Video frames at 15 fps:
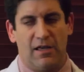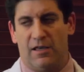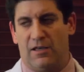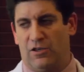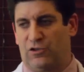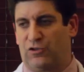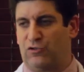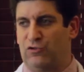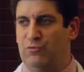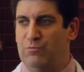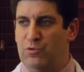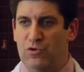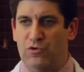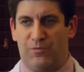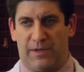is through
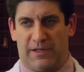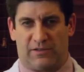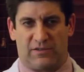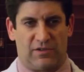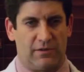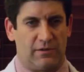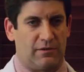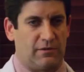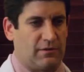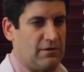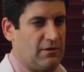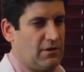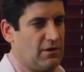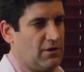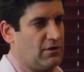movement,
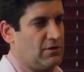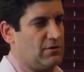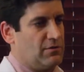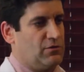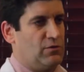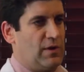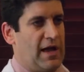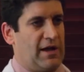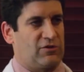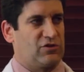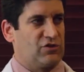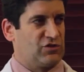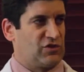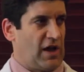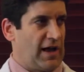through
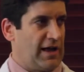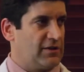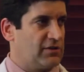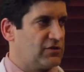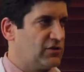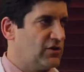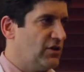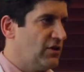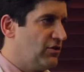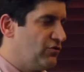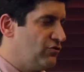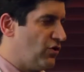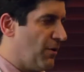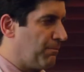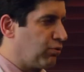exercise,
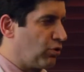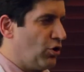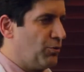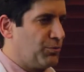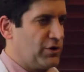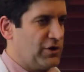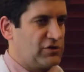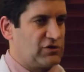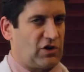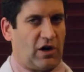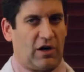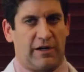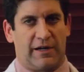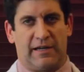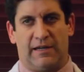through appropriate
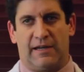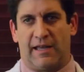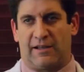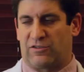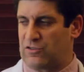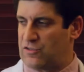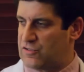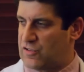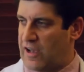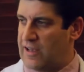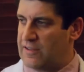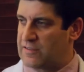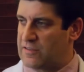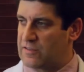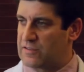targeted
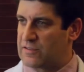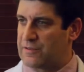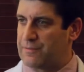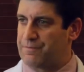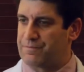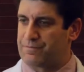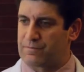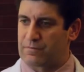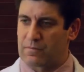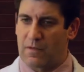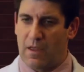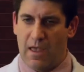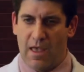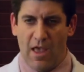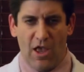exercises.
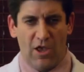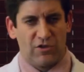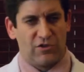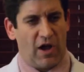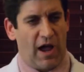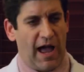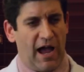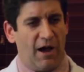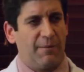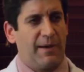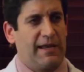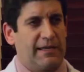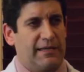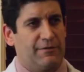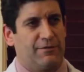So how
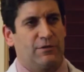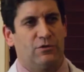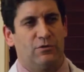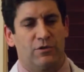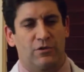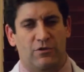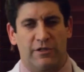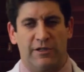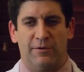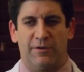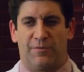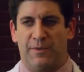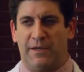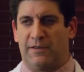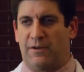many of you agree
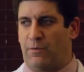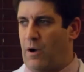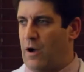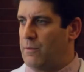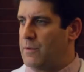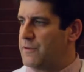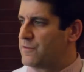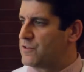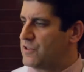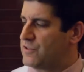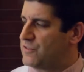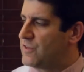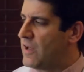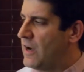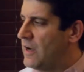with me that what we've
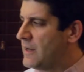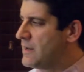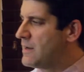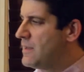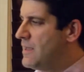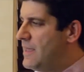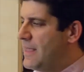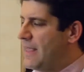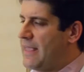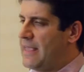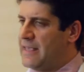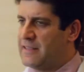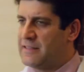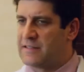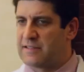just done
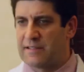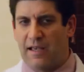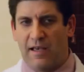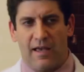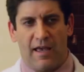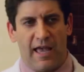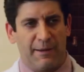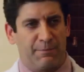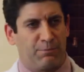is a